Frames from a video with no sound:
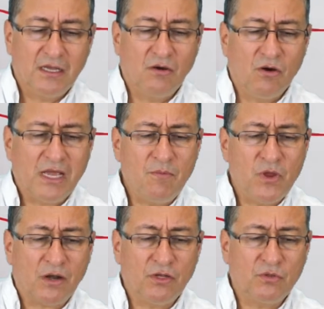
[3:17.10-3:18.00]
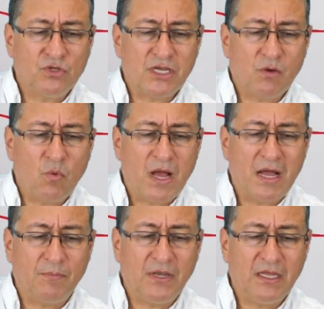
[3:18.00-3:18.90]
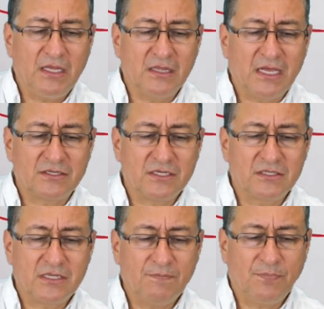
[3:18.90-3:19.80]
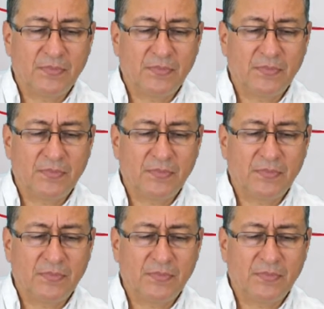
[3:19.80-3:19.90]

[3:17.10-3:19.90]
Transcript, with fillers: Okay, we are going to check what happened in that system.